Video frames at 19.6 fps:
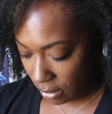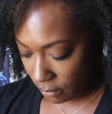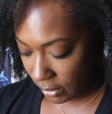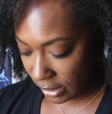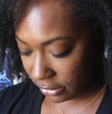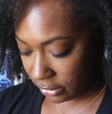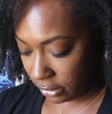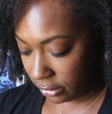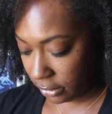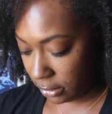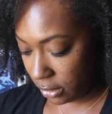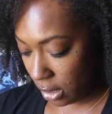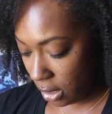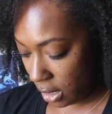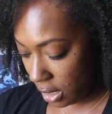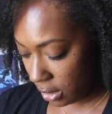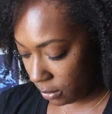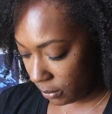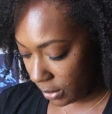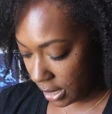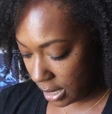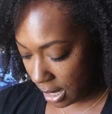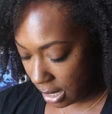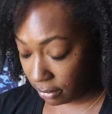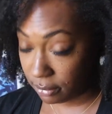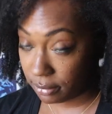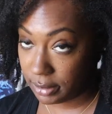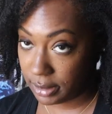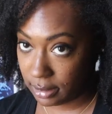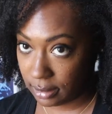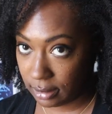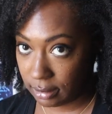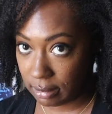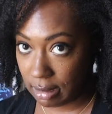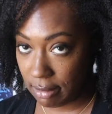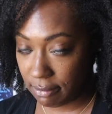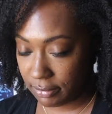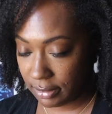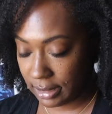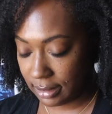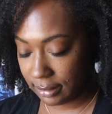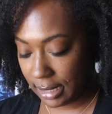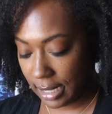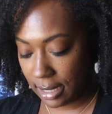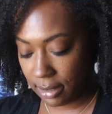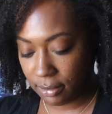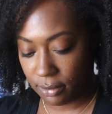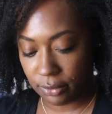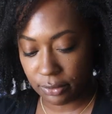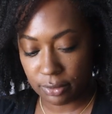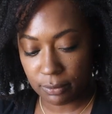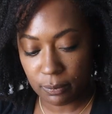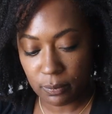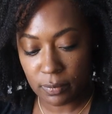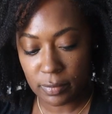Restoration Hardware. I really love these candles.